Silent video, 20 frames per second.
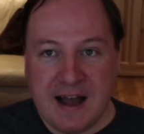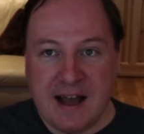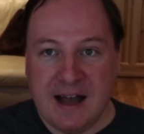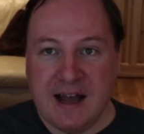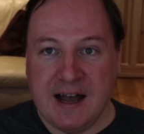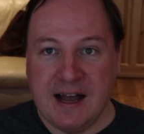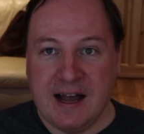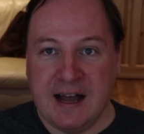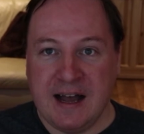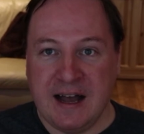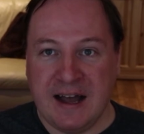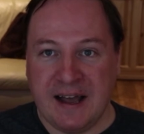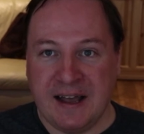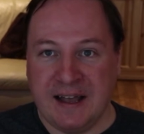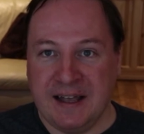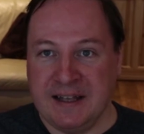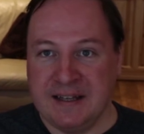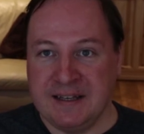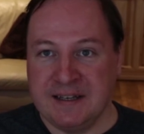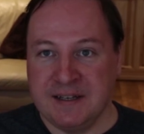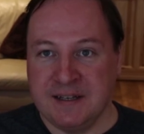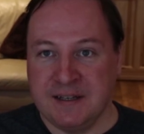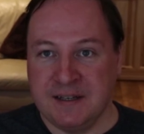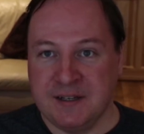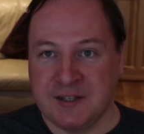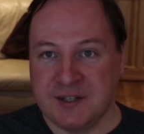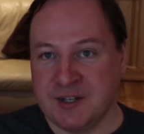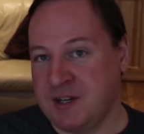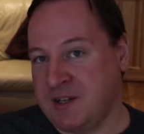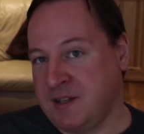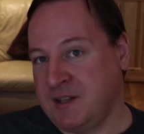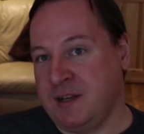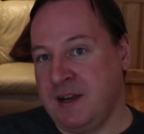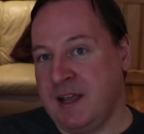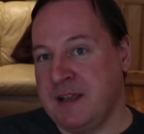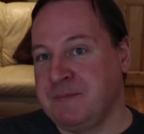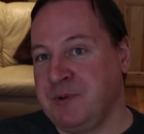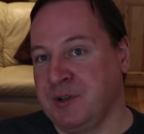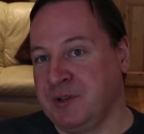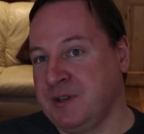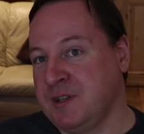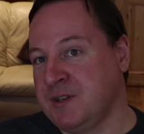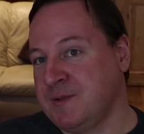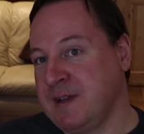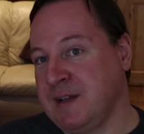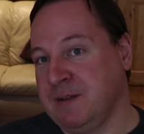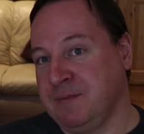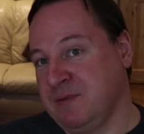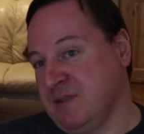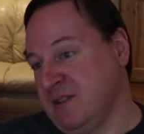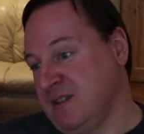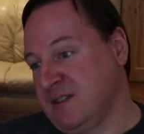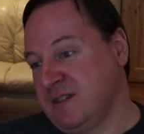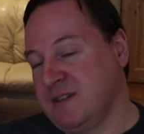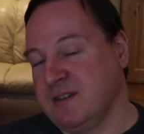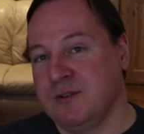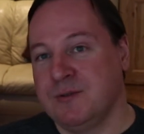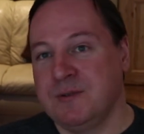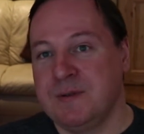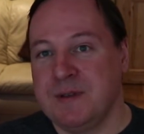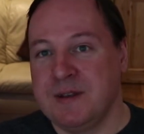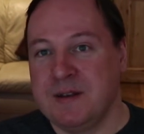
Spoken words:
And hit the like button as well, please.